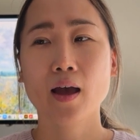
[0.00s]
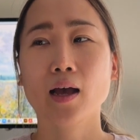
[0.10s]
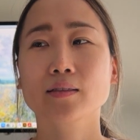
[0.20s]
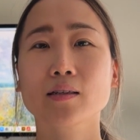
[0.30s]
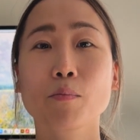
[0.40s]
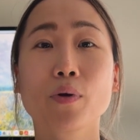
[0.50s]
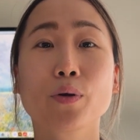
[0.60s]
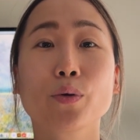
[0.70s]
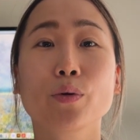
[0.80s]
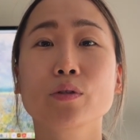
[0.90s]
As
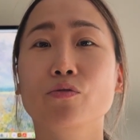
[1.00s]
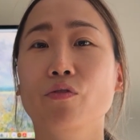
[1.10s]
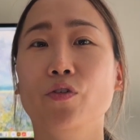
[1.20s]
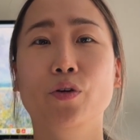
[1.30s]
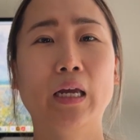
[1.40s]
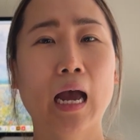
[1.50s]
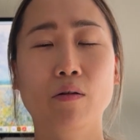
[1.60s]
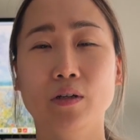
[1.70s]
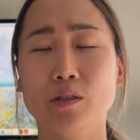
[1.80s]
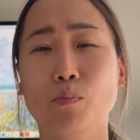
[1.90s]
someone who's reviewed
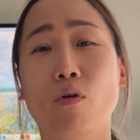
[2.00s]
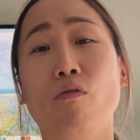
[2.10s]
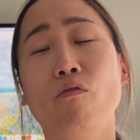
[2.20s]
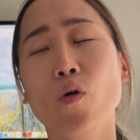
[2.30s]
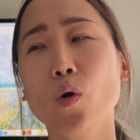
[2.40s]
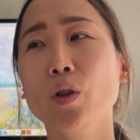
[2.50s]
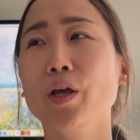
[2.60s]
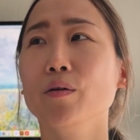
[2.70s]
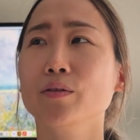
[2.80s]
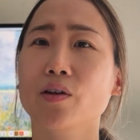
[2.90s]
countless
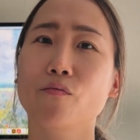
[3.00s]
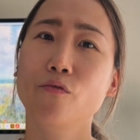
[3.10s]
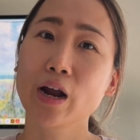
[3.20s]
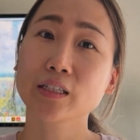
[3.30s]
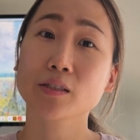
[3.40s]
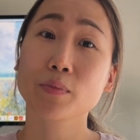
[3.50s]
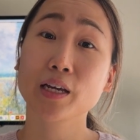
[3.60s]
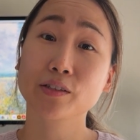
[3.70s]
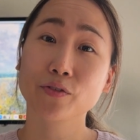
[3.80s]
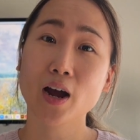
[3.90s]
portfolios and
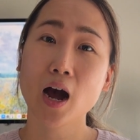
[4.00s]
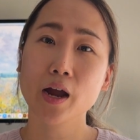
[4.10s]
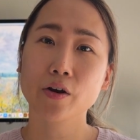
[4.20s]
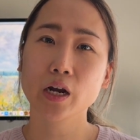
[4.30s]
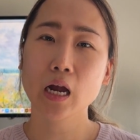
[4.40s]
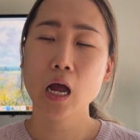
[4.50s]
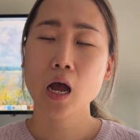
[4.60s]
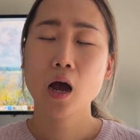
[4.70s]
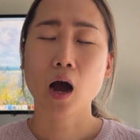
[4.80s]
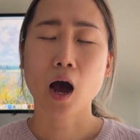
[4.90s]
resumes for hiring,
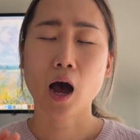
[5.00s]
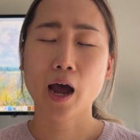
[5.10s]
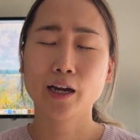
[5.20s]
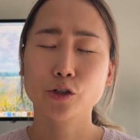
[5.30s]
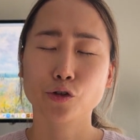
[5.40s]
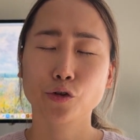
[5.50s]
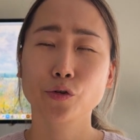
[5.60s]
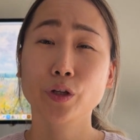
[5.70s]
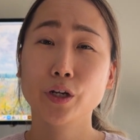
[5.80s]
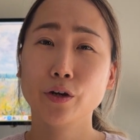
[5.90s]
I
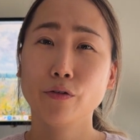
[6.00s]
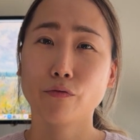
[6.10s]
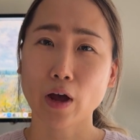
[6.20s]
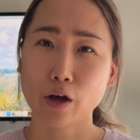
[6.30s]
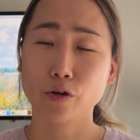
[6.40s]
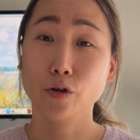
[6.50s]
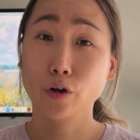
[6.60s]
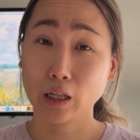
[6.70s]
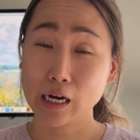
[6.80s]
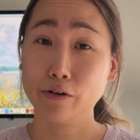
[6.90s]
truly value
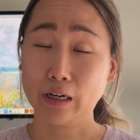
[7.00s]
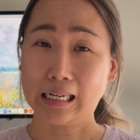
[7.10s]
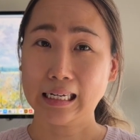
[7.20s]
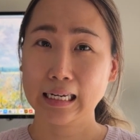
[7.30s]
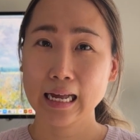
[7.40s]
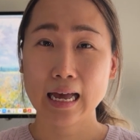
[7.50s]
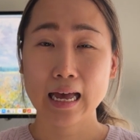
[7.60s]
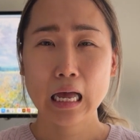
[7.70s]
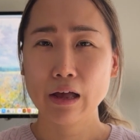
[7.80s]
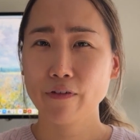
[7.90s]
clarity.
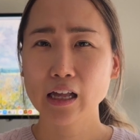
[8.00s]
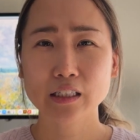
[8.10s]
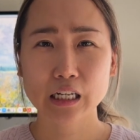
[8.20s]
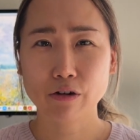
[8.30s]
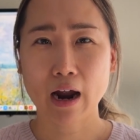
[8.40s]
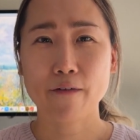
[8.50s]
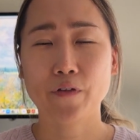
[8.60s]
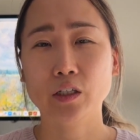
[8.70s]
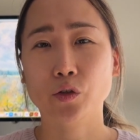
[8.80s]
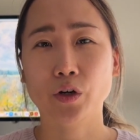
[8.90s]
Fancy
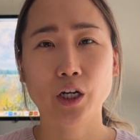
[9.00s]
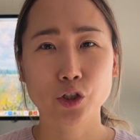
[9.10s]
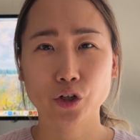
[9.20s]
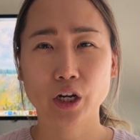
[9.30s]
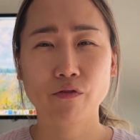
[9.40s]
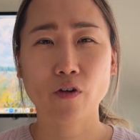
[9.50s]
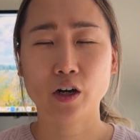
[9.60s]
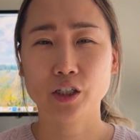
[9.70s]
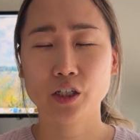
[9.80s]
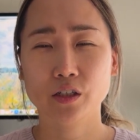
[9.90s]
graphics or intricate
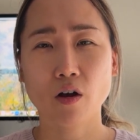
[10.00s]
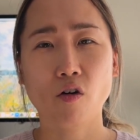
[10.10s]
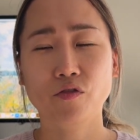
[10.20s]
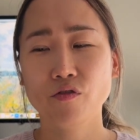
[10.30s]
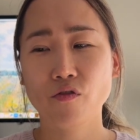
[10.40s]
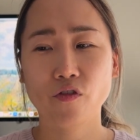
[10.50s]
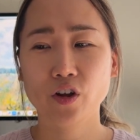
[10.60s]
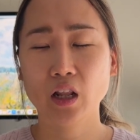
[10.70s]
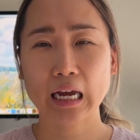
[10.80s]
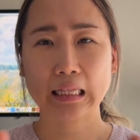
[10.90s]
functions often
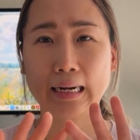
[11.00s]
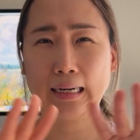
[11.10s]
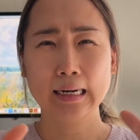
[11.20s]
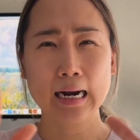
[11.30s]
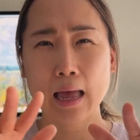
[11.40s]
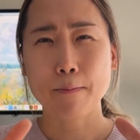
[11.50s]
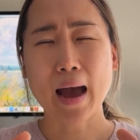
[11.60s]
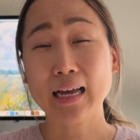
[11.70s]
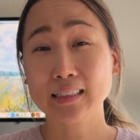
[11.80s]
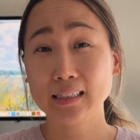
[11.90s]
feel like they're
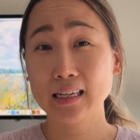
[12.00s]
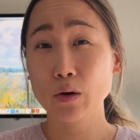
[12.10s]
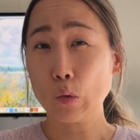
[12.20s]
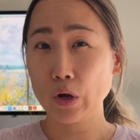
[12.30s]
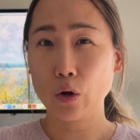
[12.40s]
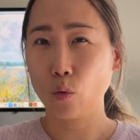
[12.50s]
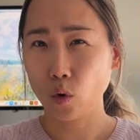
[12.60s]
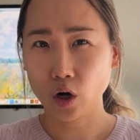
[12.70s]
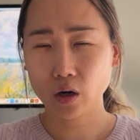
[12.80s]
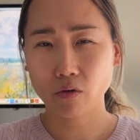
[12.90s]
masking weak
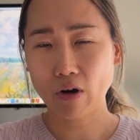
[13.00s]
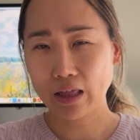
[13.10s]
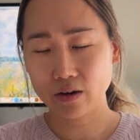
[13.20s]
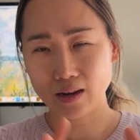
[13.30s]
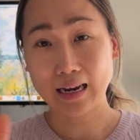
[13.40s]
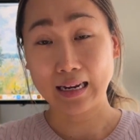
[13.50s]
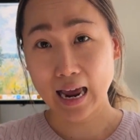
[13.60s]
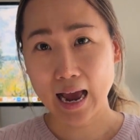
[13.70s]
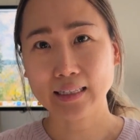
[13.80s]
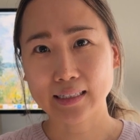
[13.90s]
work rather than
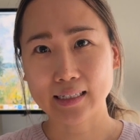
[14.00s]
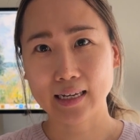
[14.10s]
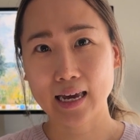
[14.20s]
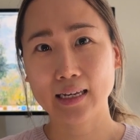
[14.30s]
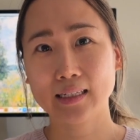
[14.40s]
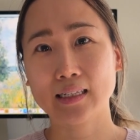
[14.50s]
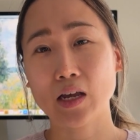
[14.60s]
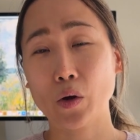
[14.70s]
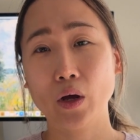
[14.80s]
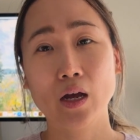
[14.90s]
enhancing it.
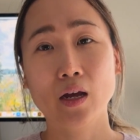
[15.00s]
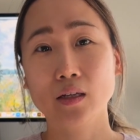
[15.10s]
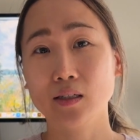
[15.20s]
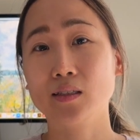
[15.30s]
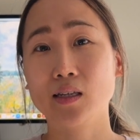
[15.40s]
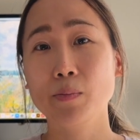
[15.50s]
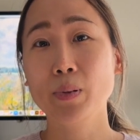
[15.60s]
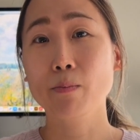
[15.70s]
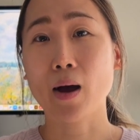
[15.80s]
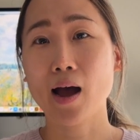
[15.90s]
So just keep
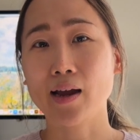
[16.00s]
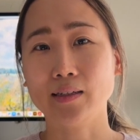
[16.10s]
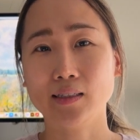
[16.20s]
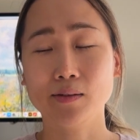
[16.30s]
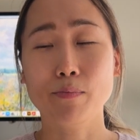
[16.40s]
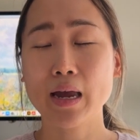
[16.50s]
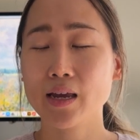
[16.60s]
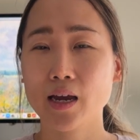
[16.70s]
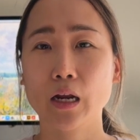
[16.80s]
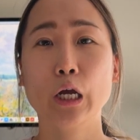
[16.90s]
in mind to make
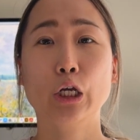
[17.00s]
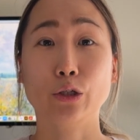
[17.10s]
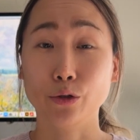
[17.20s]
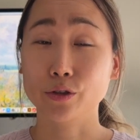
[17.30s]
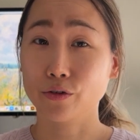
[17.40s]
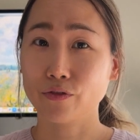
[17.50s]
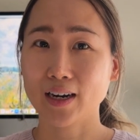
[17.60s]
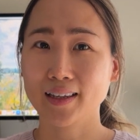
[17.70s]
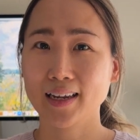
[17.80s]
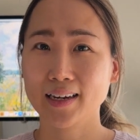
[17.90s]
it
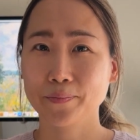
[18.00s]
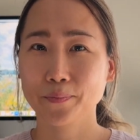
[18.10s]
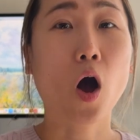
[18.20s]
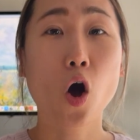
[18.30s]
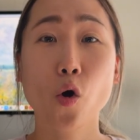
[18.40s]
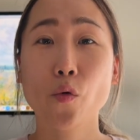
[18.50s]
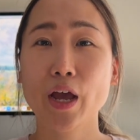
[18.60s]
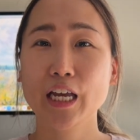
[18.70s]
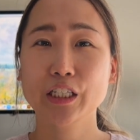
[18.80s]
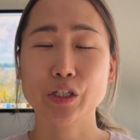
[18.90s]
user-friendly.
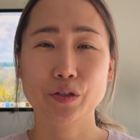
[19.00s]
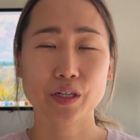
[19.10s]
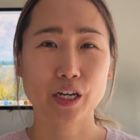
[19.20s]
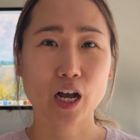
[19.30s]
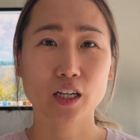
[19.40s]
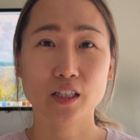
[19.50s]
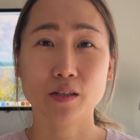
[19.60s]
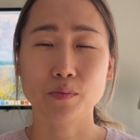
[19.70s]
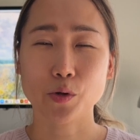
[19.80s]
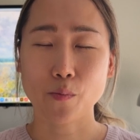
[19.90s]
Always use a
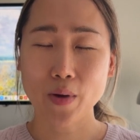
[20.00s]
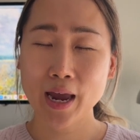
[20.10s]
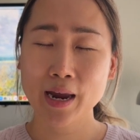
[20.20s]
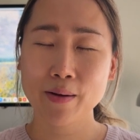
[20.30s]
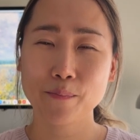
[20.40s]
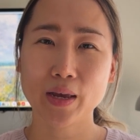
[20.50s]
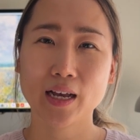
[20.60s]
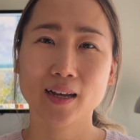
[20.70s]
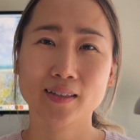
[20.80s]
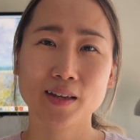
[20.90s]
custom domain
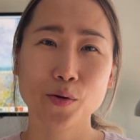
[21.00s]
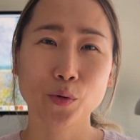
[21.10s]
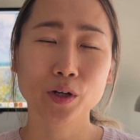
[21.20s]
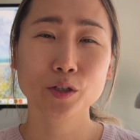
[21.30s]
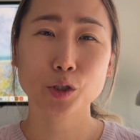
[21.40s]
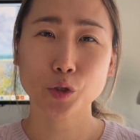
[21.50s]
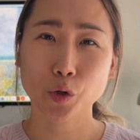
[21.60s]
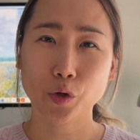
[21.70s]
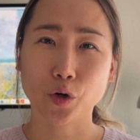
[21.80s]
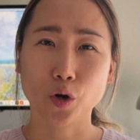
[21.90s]
because it will show
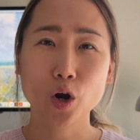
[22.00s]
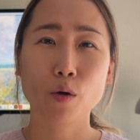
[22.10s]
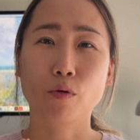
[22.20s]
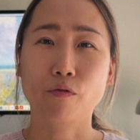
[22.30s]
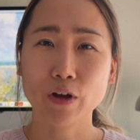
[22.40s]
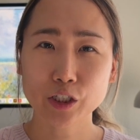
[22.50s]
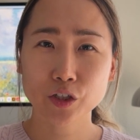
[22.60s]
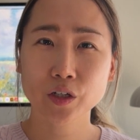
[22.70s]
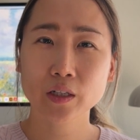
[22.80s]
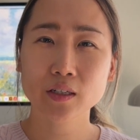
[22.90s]
your
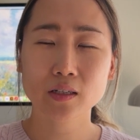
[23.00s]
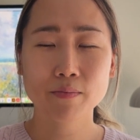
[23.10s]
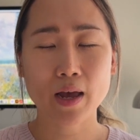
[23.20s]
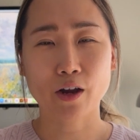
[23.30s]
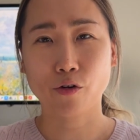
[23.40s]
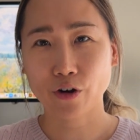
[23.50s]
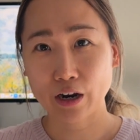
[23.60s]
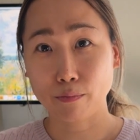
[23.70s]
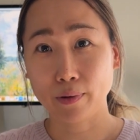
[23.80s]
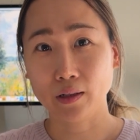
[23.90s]
professionalism and
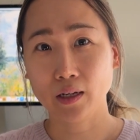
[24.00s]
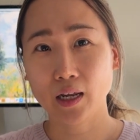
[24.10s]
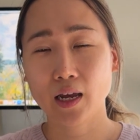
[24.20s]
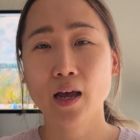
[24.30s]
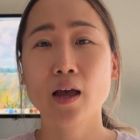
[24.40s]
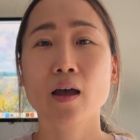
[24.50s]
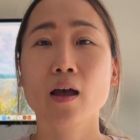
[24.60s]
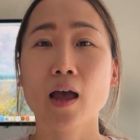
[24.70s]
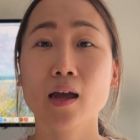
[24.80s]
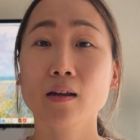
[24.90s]
credibility.
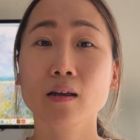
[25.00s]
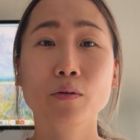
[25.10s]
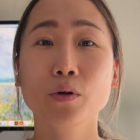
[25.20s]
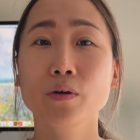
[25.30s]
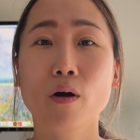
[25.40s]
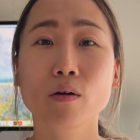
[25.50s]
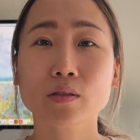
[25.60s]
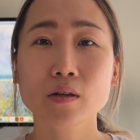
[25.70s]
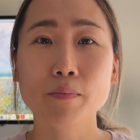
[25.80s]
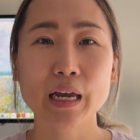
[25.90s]
And it will
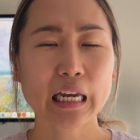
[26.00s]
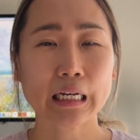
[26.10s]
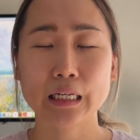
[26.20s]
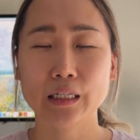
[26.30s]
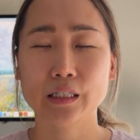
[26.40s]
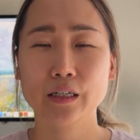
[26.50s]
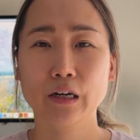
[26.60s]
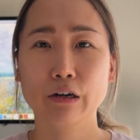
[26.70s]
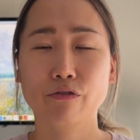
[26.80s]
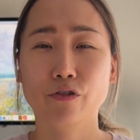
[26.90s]
also make it
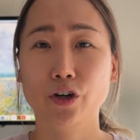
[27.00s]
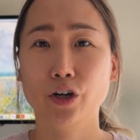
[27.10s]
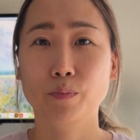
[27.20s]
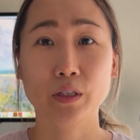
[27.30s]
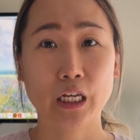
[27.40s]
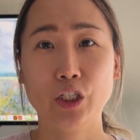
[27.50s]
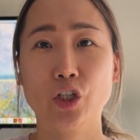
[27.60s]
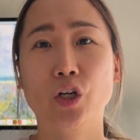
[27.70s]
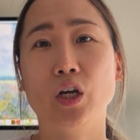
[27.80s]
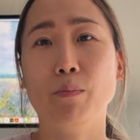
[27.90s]
easier for
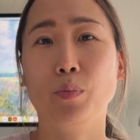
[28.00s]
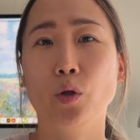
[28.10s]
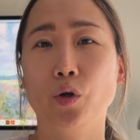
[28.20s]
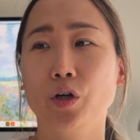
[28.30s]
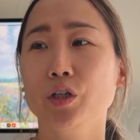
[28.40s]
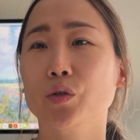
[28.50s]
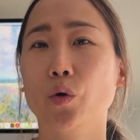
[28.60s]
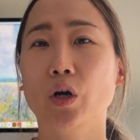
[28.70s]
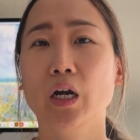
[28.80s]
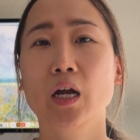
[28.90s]
potential employers
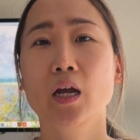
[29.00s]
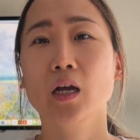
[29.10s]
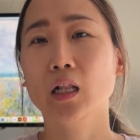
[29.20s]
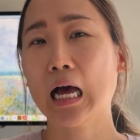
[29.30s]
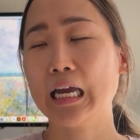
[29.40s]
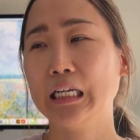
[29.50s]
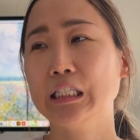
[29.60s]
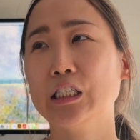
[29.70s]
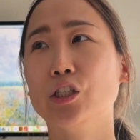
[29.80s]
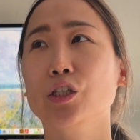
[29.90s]
or
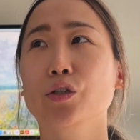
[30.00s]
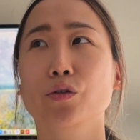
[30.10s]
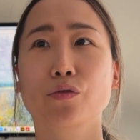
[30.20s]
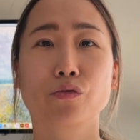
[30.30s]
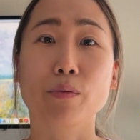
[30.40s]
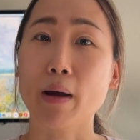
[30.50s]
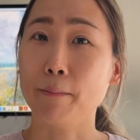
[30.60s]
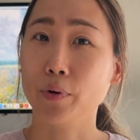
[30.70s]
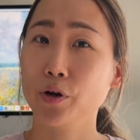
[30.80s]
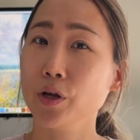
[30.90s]
clients to
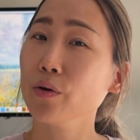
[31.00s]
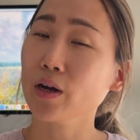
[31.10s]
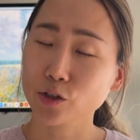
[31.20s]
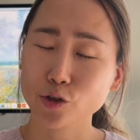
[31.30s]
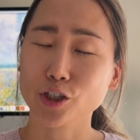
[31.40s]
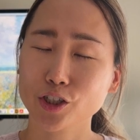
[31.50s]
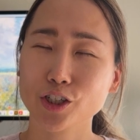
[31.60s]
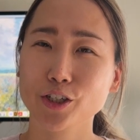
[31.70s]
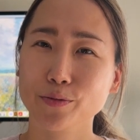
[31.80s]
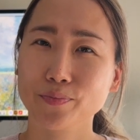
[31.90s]
remember you and trust
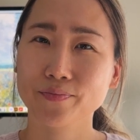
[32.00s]
you.